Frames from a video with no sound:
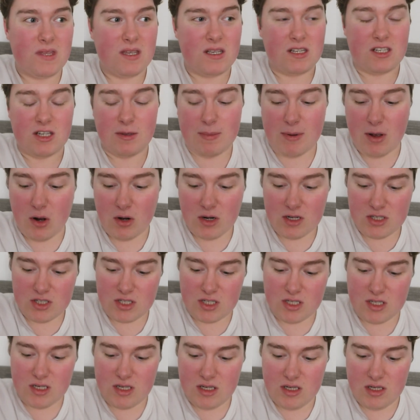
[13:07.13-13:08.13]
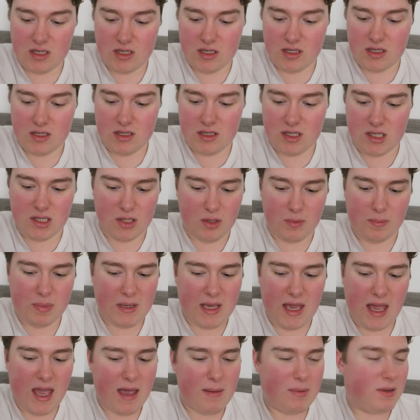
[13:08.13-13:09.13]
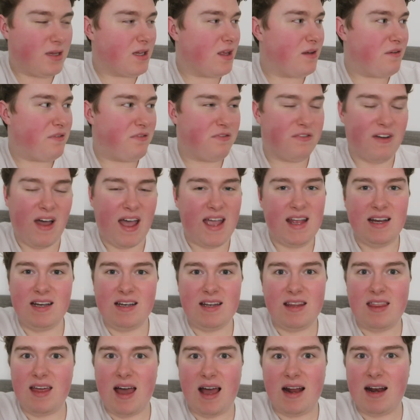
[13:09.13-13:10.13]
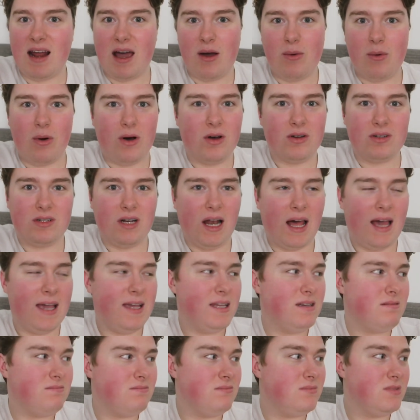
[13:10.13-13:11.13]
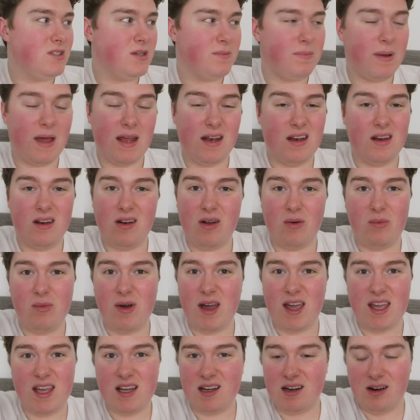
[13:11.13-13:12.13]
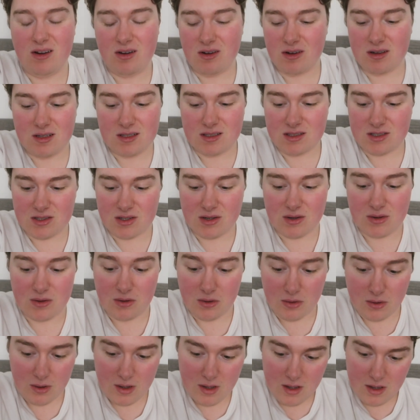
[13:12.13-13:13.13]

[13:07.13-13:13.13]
to be honest, you'll be able to find that out online depending on where you're looking. So